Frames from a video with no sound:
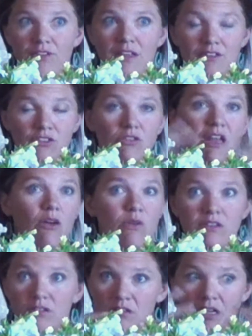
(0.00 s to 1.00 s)
And so now
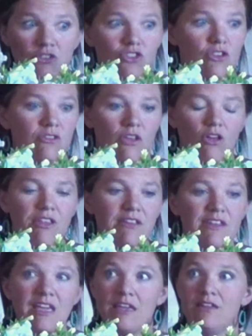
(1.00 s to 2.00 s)
it's just all these
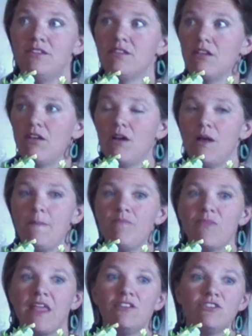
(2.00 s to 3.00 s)
kids.
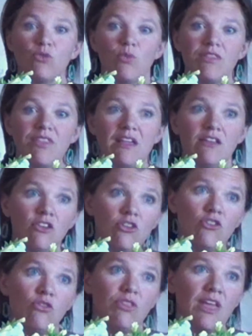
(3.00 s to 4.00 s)
And so what they
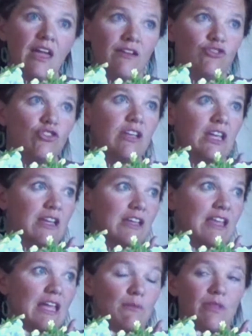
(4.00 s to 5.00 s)
do, they have drinking
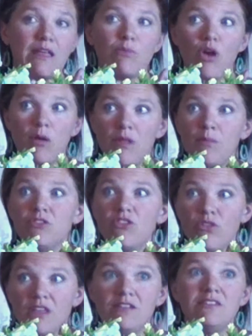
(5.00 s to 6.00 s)
and gambling problems, so
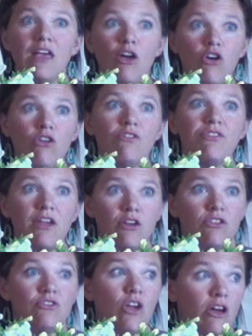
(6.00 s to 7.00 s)
they sell
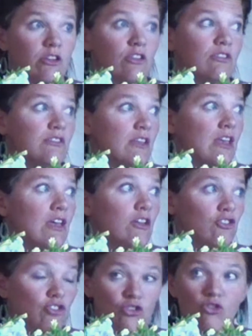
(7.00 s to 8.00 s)
their daughters
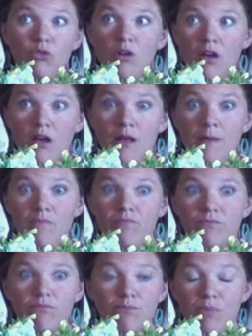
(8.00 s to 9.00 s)
to
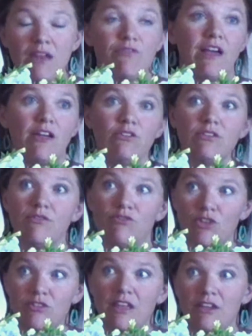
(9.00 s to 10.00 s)
pedophiles
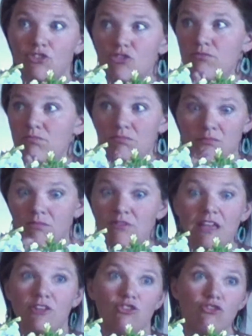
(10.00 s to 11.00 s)
for sex
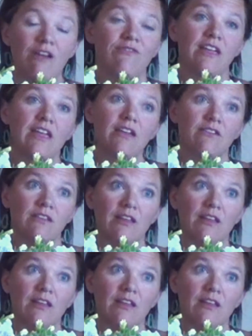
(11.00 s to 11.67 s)
trafficking.